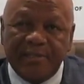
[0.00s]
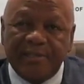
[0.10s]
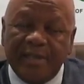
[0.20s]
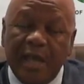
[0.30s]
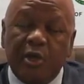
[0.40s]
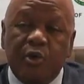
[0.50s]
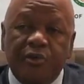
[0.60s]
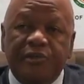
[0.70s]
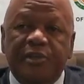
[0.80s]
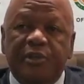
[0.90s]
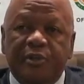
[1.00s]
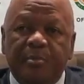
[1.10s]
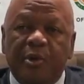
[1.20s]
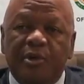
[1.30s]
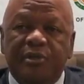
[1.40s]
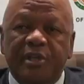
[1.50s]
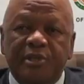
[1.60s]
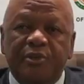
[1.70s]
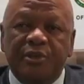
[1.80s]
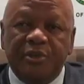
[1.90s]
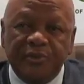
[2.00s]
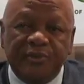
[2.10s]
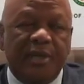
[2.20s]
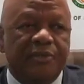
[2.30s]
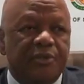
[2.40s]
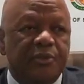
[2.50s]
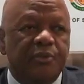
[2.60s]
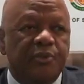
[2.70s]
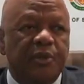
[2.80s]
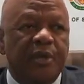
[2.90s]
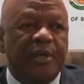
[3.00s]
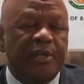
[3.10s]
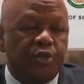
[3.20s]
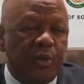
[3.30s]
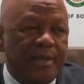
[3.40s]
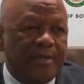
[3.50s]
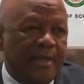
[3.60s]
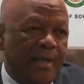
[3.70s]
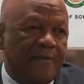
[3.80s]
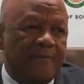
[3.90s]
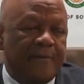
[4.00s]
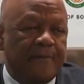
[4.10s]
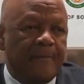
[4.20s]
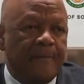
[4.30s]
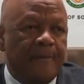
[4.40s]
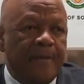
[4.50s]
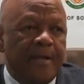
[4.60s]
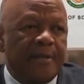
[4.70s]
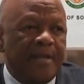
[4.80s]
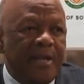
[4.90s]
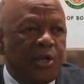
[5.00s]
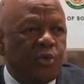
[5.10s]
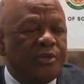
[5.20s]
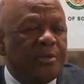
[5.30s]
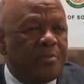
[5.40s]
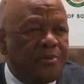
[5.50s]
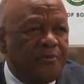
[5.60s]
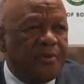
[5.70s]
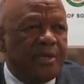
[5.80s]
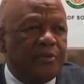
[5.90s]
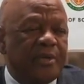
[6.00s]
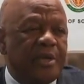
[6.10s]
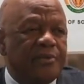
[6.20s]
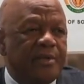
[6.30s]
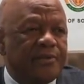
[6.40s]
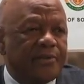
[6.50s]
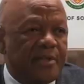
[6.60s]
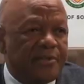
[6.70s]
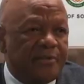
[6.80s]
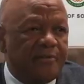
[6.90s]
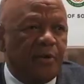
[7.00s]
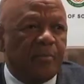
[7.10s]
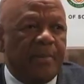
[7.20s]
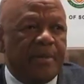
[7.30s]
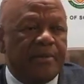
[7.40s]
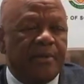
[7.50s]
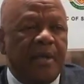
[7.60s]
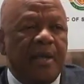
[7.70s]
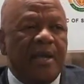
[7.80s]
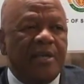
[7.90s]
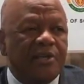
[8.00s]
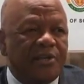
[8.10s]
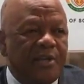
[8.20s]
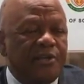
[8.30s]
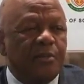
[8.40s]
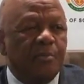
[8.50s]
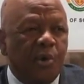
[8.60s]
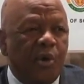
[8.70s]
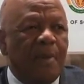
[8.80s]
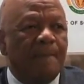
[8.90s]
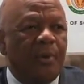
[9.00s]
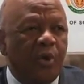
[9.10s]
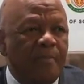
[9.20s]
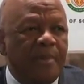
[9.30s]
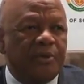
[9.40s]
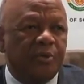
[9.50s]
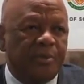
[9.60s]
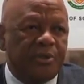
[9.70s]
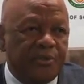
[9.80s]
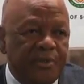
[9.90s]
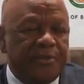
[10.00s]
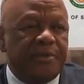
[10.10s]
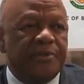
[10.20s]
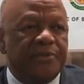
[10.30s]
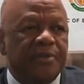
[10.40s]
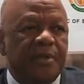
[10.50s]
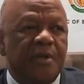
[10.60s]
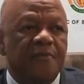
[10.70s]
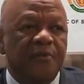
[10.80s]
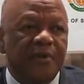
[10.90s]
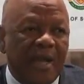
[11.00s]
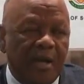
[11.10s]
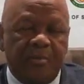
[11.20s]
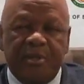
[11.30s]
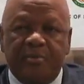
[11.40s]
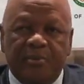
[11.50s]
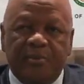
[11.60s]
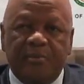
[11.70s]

diagnostic report introduced us to in 2011. They include improving education and skills development and creating more employment opportunities for young people.